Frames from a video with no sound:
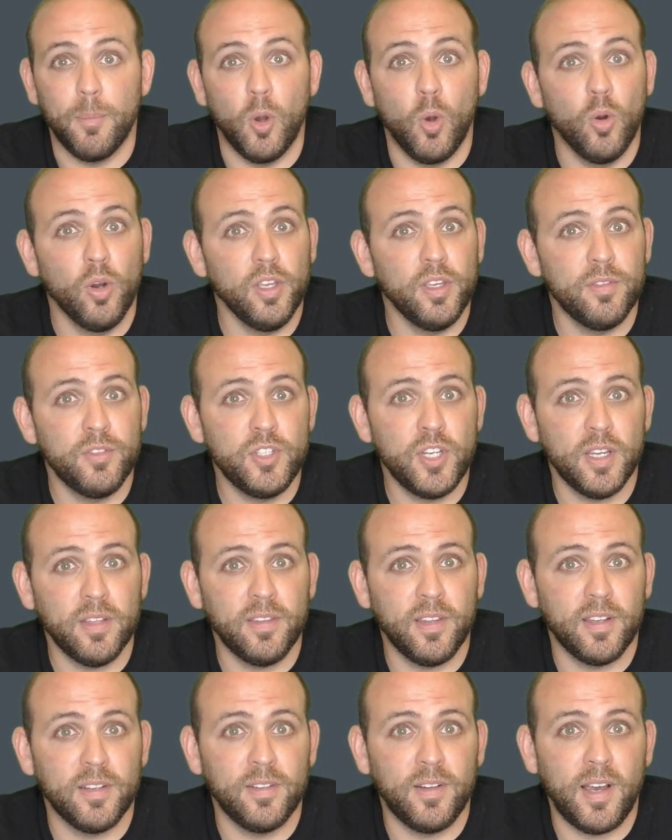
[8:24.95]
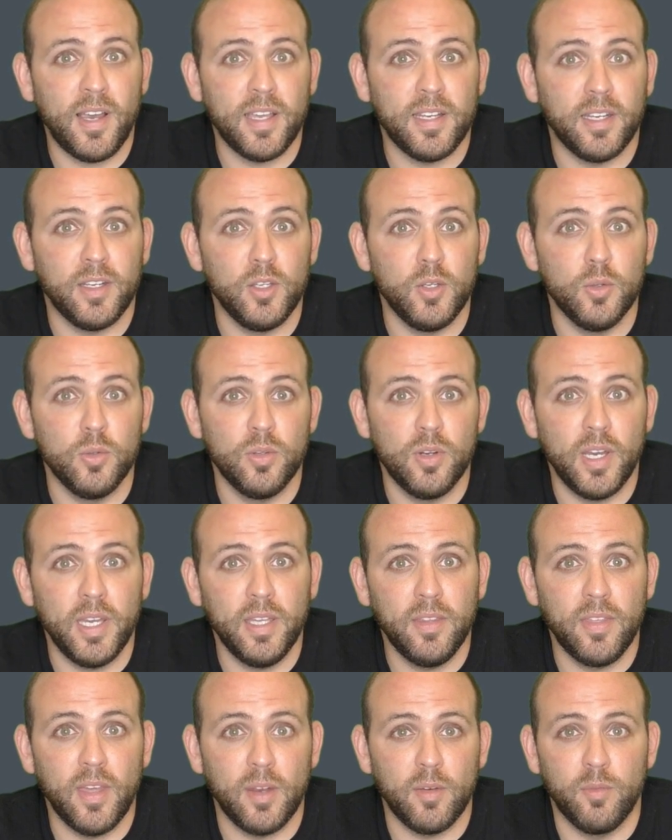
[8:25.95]
or you've checked online and you
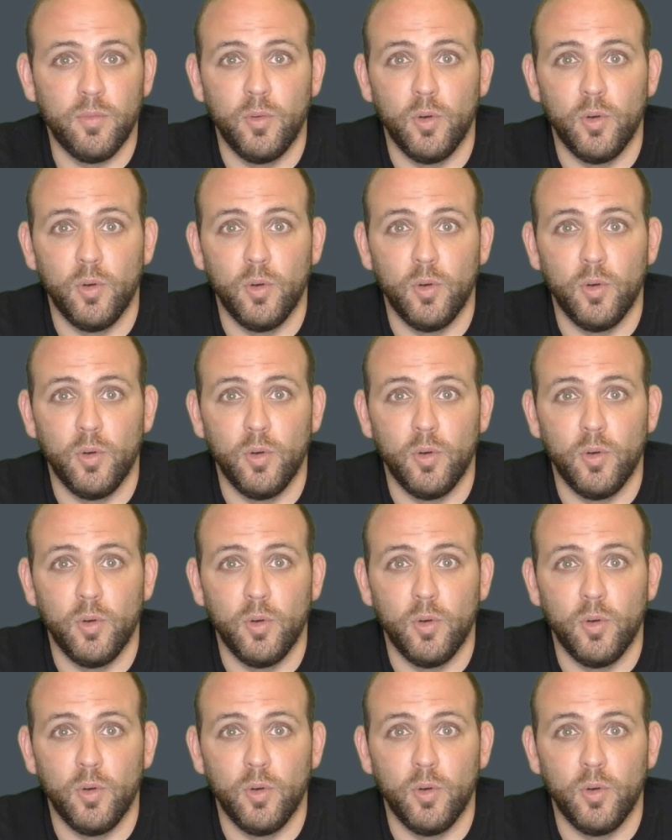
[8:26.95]
like that